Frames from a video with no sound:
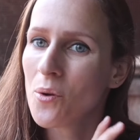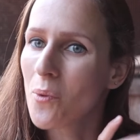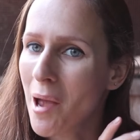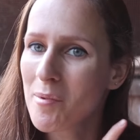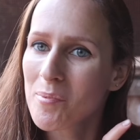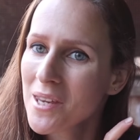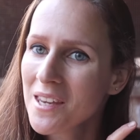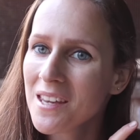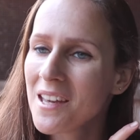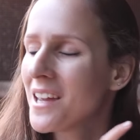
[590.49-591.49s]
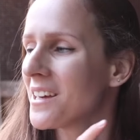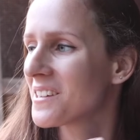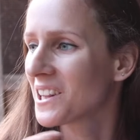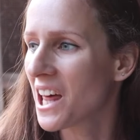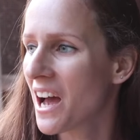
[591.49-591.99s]
Rabbit pee
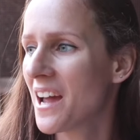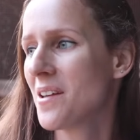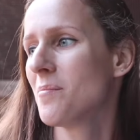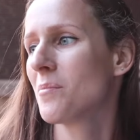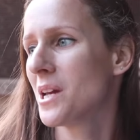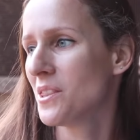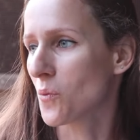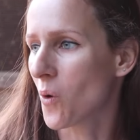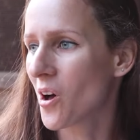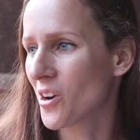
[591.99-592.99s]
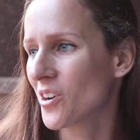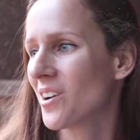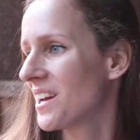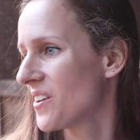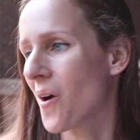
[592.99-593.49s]
and lime in the
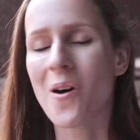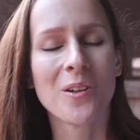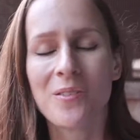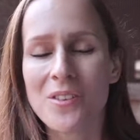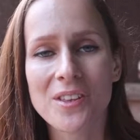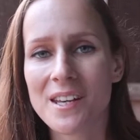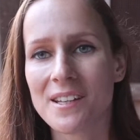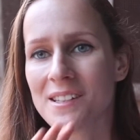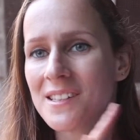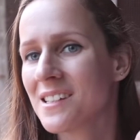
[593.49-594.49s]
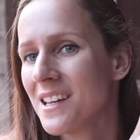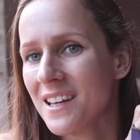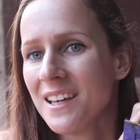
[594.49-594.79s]
water and all of the things.